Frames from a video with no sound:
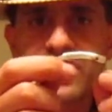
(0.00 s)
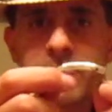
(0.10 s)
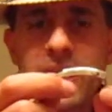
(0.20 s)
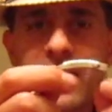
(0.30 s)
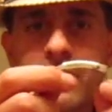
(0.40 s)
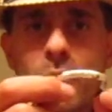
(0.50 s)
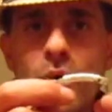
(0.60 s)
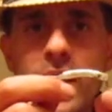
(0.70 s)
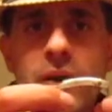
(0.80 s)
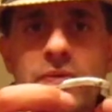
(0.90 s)
to make it more
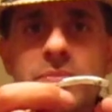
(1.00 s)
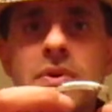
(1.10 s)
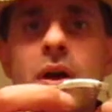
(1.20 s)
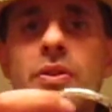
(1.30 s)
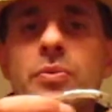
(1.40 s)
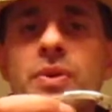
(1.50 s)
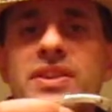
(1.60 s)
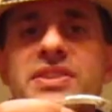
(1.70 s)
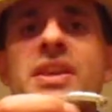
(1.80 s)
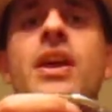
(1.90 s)
comfortable on the
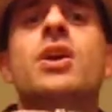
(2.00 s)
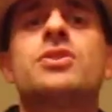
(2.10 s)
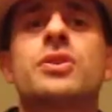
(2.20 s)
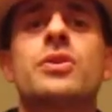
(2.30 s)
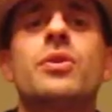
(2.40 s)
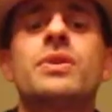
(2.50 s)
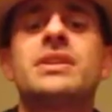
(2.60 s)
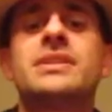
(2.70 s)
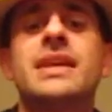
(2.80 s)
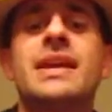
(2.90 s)
wrist, so you don't need
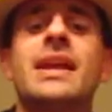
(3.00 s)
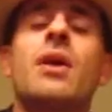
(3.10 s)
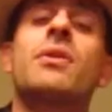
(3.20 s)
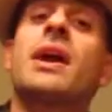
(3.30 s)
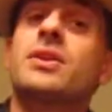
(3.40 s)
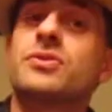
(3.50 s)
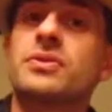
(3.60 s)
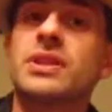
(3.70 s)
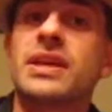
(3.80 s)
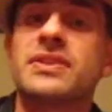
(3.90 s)
to take out extra
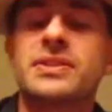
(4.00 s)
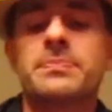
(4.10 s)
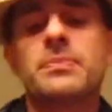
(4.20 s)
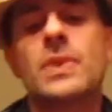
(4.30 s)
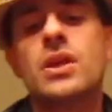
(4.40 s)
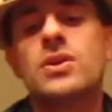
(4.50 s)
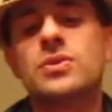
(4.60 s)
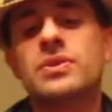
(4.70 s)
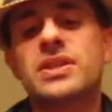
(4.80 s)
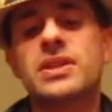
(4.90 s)
links.
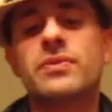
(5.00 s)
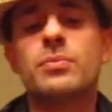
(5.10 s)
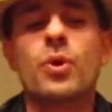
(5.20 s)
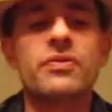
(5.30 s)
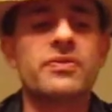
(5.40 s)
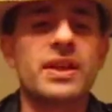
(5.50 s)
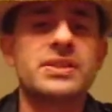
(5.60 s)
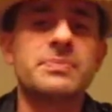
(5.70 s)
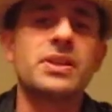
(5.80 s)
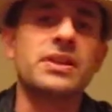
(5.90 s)
So it does give you more
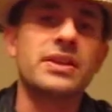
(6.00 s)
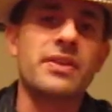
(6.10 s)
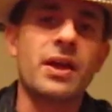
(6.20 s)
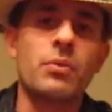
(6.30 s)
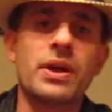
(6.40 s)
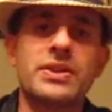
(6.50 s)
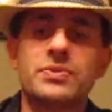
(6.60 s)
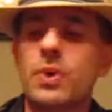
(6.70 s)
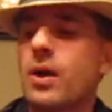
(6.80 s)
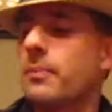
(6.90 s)
flexibility that way as
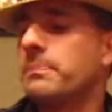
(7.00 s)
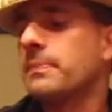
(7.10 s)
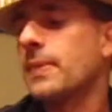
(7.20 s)
well.